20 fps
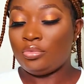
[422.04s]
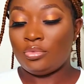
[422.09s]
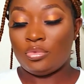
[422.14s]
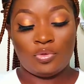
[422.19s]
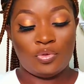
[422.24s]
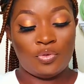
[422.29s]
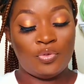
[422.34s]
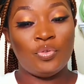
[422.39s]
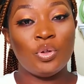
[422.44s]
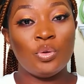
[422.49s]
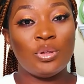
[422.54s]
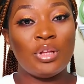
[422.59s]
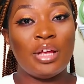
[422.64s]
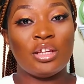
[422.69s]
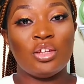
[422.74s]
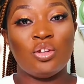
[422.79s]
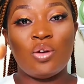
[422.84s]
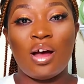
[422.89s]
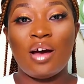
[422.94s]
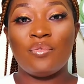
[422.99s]
You feel
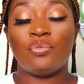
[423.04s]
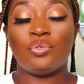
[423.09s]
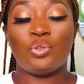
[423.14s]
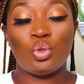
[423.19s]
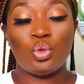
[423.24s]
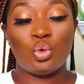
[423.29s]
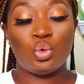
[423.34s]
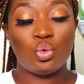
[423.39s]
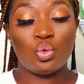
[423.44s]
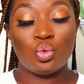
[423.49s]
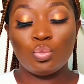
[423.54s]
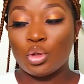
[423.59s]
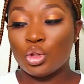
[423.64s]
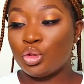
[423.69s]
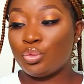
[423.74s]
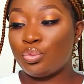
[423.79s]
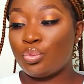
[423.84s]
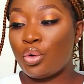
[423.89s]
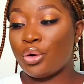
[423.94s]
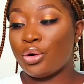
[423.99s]
like you have too
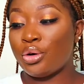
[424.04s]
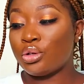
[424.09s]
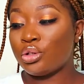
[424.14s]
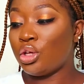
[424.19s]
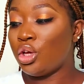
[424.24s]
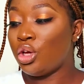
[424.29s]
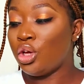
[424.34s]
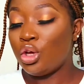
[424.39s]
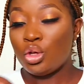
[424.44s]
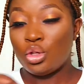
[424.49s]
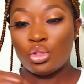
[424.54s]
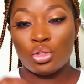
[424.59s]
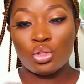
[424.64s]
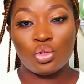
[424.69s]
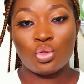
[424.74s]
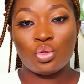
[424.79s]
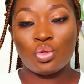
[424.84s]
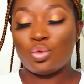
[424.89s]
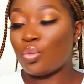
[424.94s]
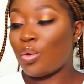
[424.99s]
much product,
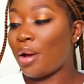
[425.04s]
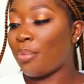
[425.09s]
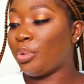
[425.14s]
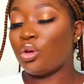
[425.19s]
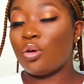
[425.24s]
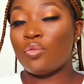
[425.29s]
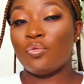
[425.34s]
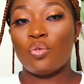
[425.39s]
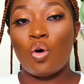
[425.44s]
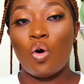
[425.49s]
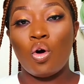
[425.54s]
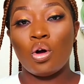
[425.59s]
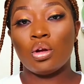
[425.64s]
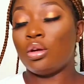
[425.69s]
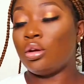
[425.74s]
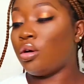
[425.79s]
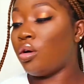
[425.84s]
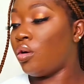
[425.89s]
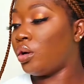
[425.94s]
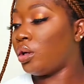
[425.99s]
just wipe it off on
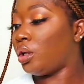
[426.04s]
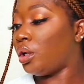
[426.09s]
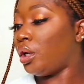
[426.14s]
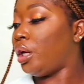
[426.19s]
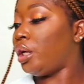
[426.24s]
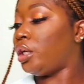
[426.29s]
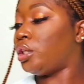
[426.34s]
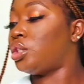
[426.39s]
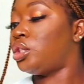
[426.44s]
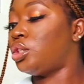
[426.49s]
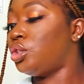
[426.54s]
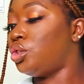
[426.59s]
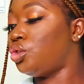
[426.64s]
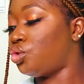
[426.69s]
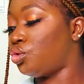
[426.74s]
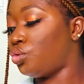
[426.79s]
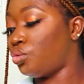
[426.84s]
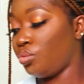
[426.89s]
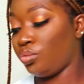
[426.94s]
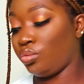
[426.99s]
a
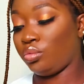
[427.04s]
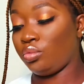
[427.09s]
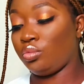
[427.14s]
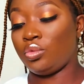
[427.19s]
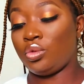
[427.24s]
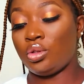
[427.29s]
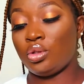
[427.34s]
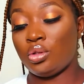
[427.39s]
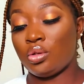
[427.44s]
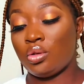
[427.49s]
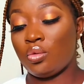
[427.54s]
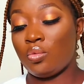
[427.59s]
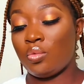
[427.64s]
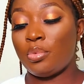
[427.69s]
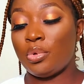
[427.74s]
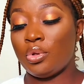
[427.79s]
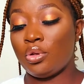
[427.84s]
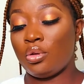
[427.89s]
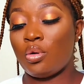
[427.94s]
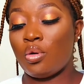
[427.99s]
tissue. I'm just going to wipe
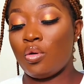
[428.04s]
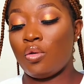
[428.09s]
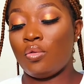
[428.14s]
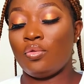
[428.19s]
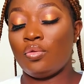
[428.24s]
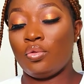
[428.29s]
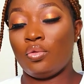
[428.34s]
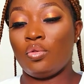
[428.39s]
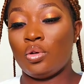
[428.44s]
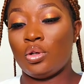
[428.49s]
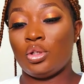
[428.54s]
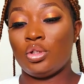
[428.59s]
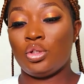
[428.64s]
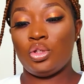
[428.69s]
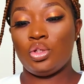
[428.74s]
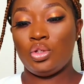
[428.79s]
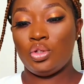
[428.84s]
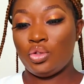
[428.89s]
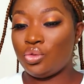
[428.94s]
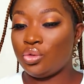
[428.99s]
it off on a
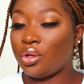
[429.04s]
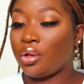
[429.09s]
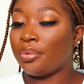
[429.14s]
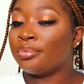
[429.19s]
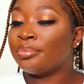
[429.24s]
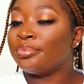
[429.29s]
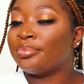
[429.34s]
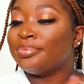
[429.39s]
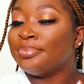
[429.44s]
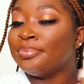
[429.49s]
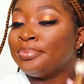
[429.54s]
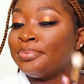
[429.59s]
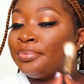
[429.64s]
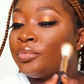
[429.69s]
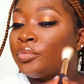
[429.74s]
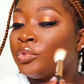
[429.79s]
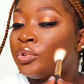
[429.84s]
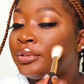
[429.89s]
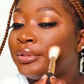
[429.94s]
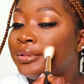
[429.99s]
tissue now.
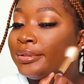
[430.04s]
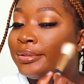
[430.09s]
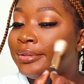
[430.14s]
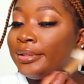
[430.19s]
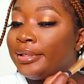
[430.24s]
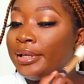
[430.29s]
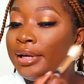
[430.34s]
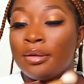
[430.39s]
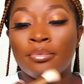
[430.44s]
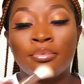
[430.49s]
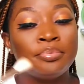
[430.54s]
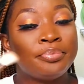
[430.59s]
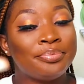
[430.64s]
So yeah.